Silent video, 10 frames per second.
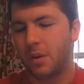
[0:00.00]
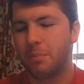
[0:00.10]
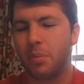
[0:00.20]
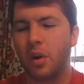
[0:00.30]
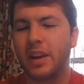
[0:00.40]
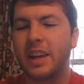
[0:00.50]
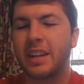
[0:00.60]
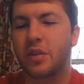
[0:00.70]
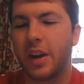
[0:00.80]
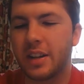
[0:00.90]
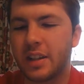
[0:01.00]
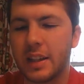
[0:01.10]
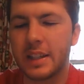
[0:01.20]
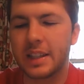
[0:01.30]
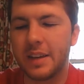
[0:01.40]
Bird-eating
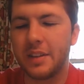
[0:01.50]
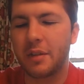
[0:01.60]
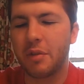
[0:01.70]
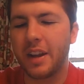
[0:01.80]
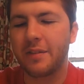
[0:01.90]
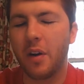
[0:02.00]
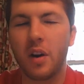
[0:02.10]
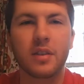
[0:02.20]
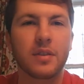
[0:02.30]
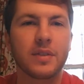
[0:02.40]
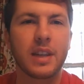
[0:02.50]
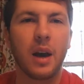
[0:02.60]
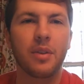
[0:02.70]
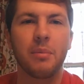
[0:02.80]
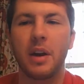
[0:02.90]
tarantulas live in the rainforests of
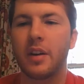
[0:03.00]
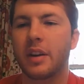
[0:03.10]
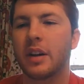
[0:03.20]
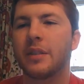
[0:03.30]
South America.